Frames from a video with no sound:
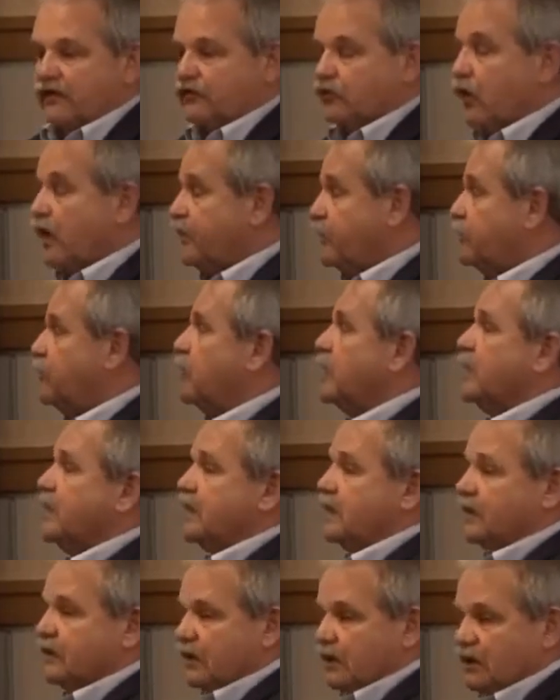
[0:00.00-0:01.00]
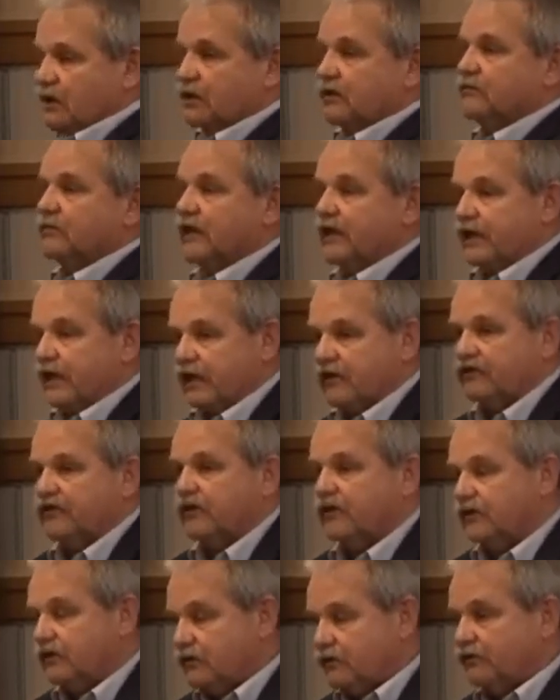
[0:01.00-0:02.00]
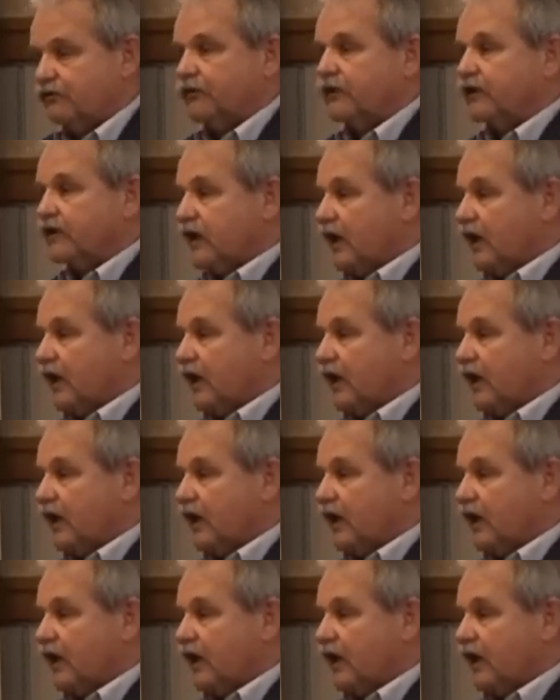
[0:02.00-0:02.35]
right-of-way, and executes very